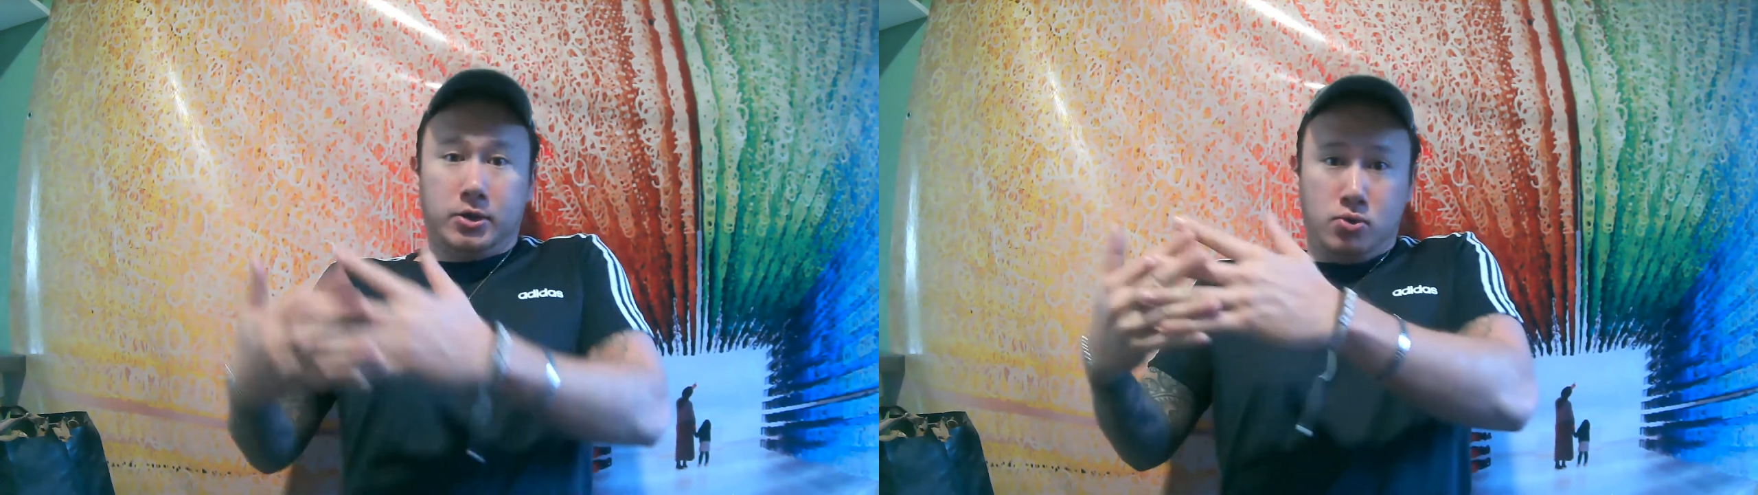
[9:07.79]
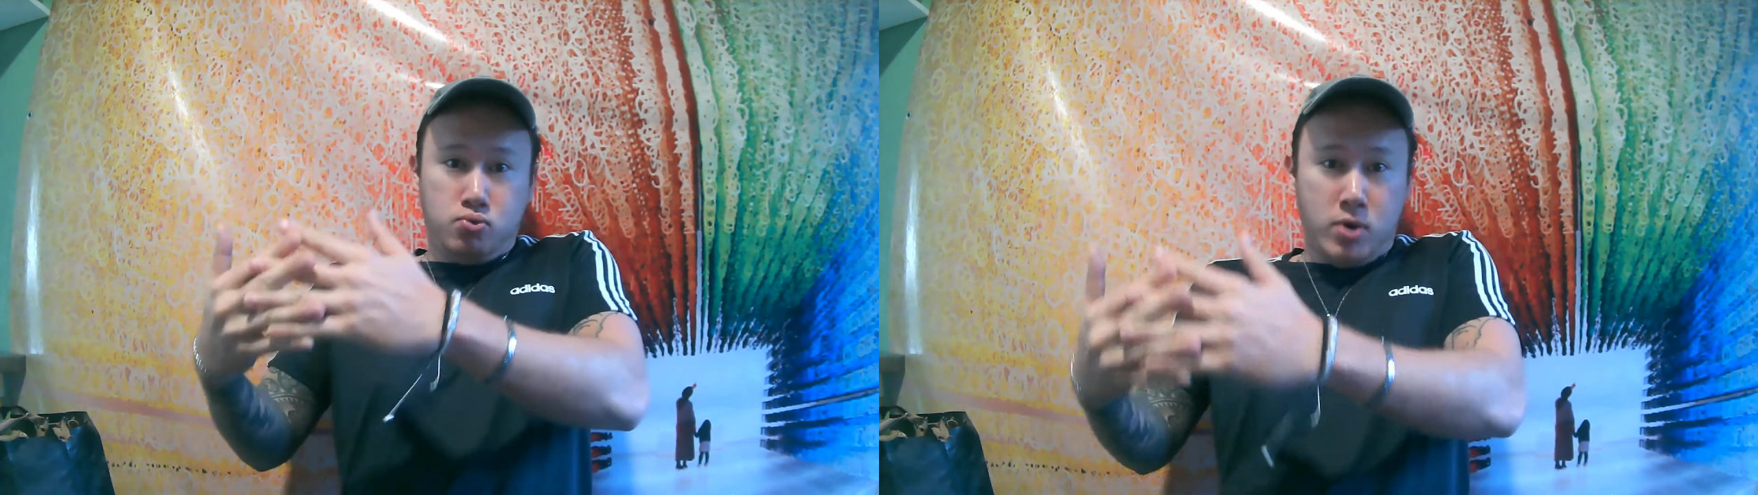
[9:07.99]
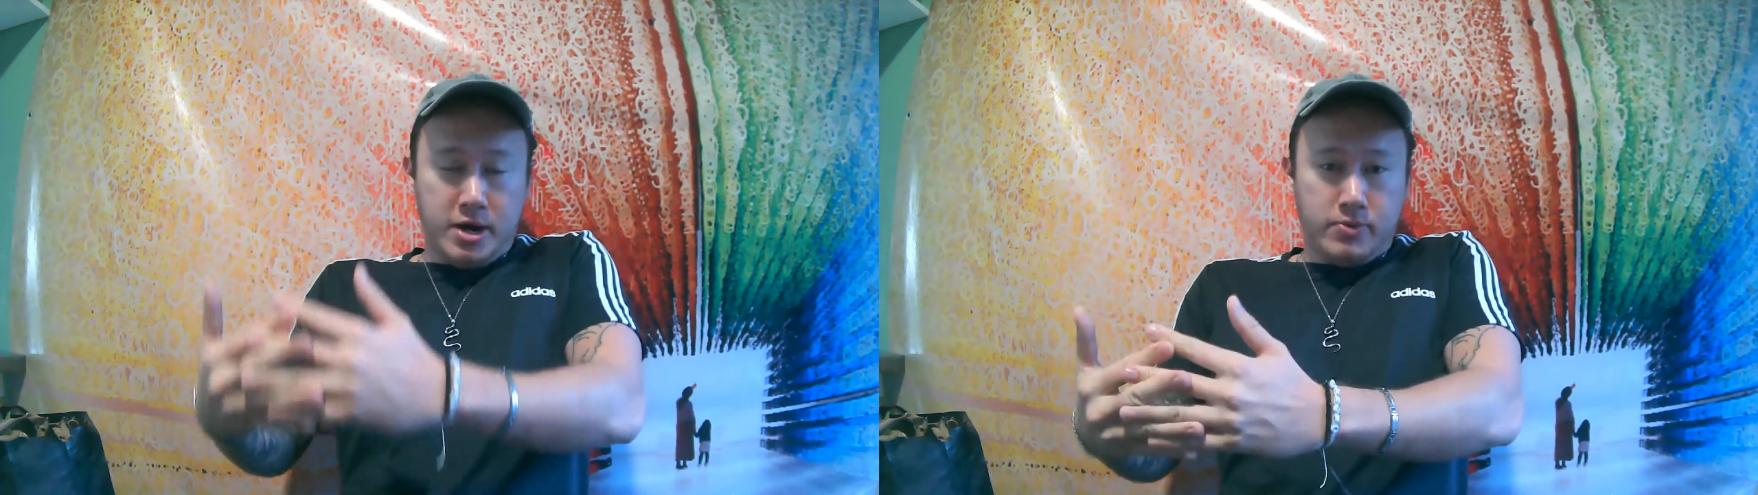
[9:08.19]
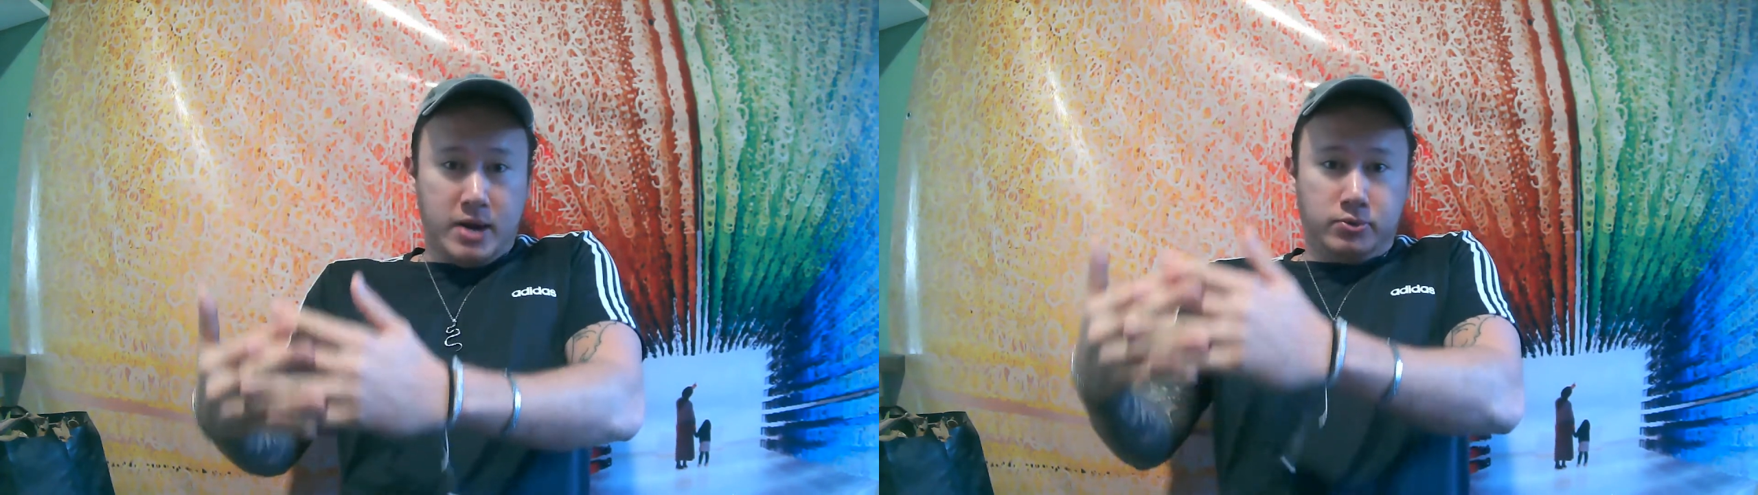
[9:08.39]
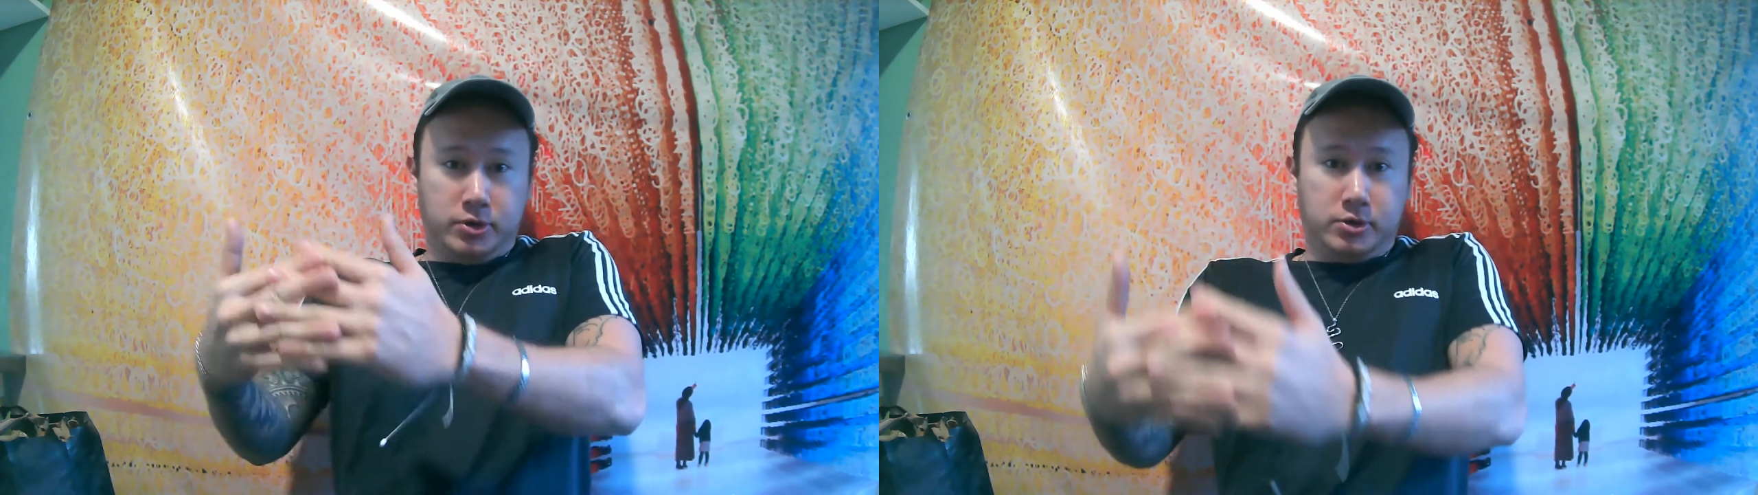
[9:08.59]
You want to
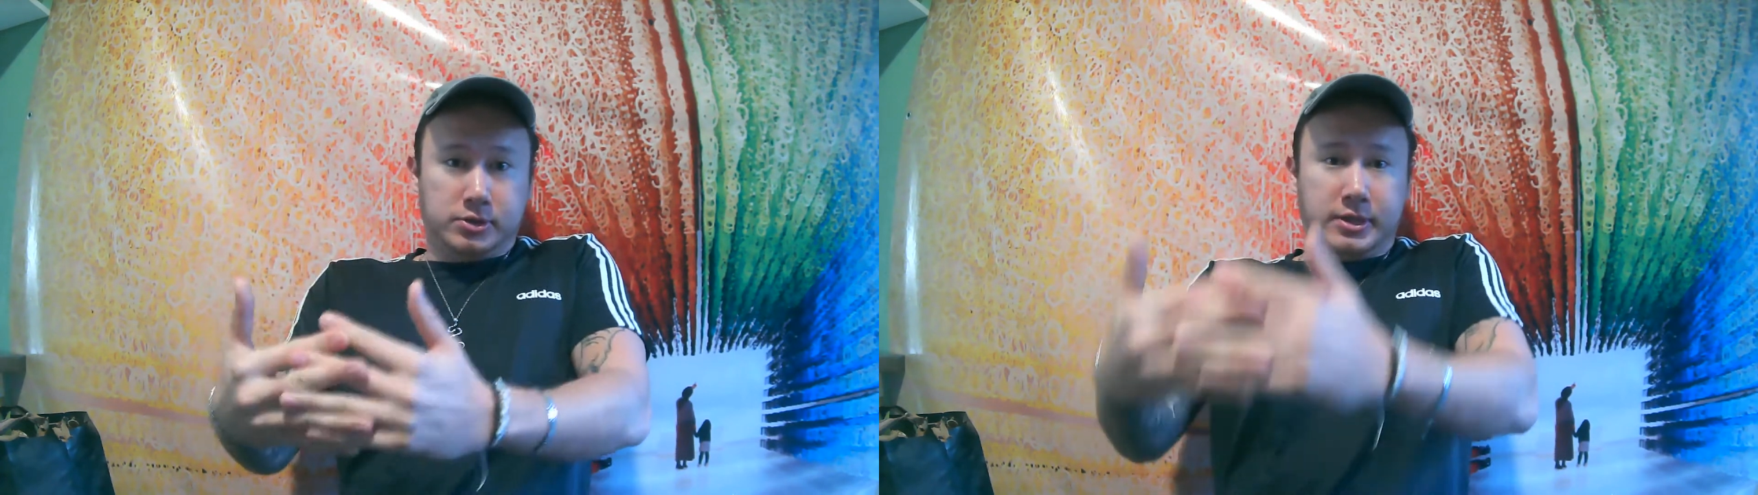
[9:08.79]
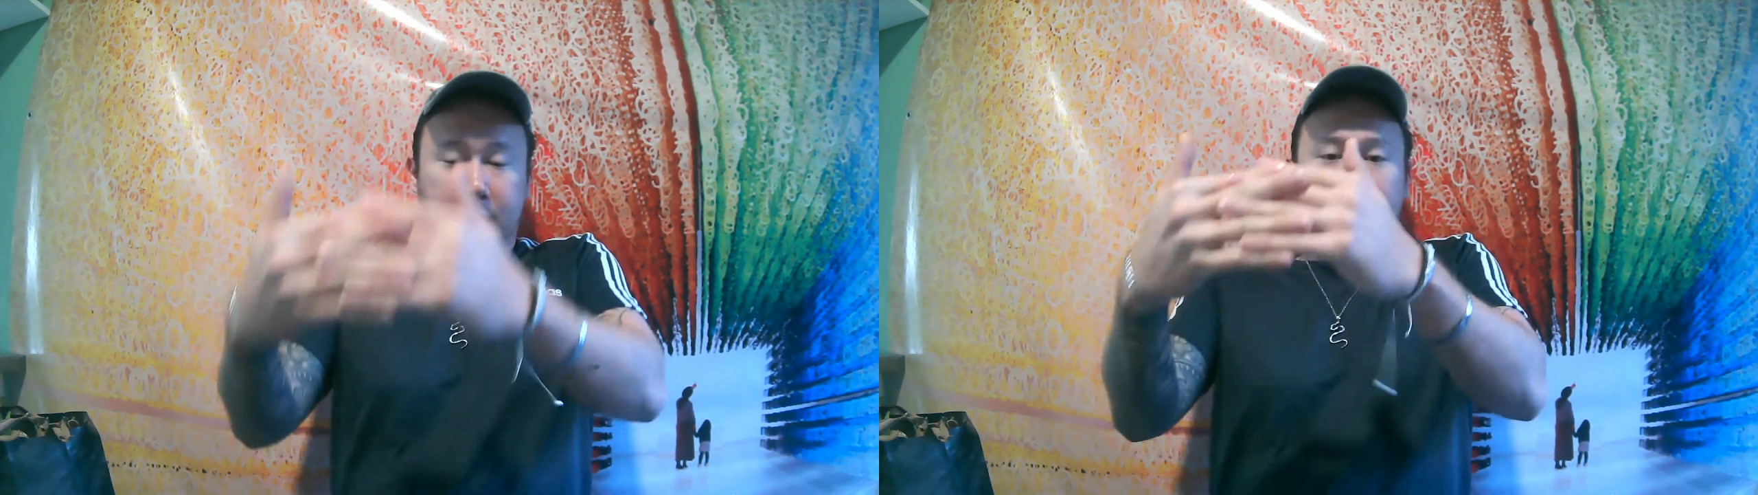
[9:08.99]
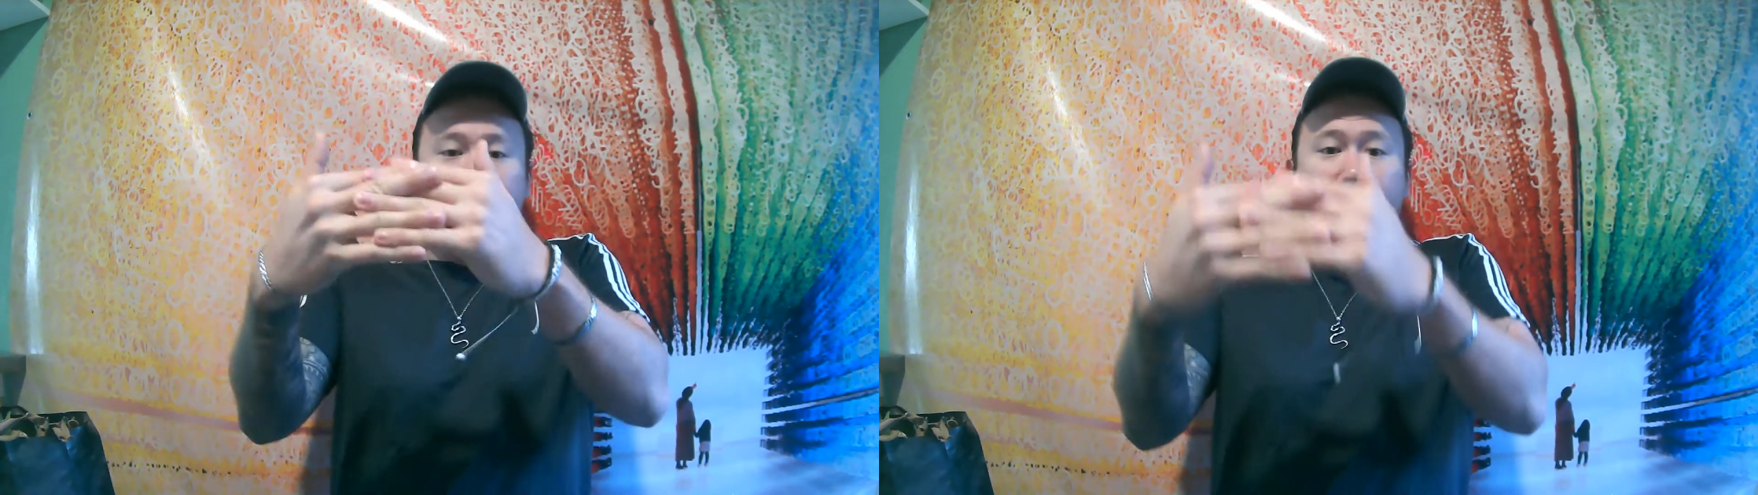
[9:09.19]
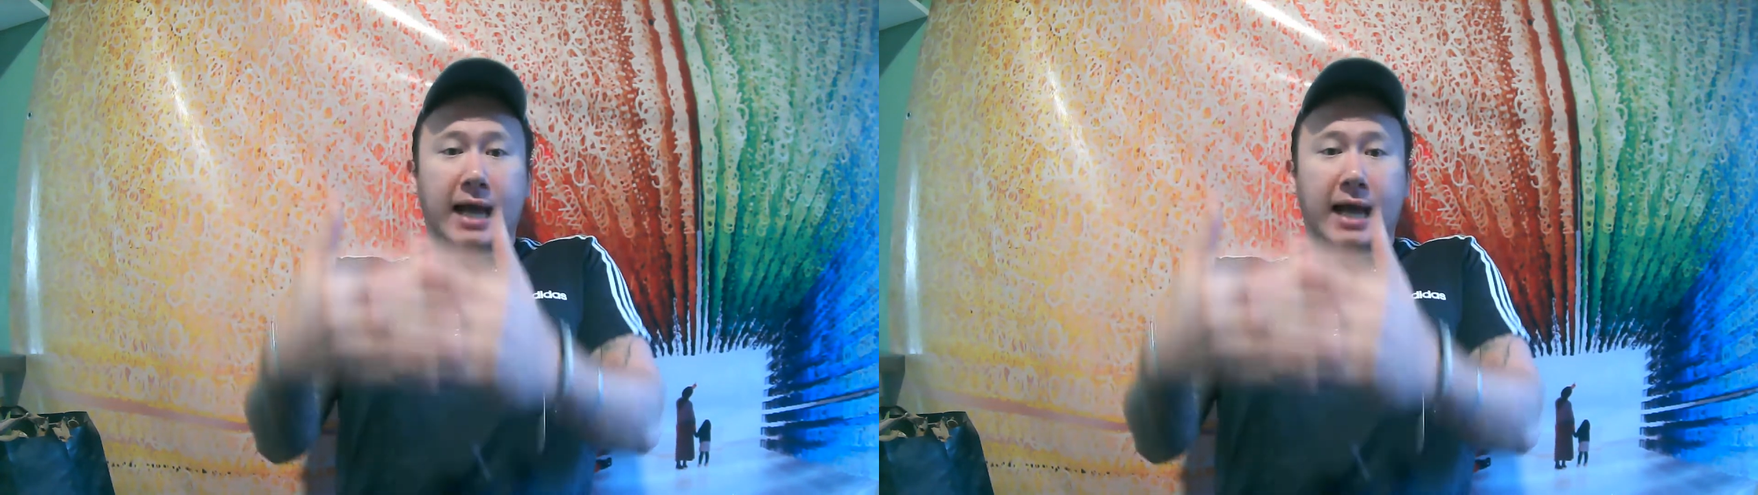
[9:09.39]
write real goals that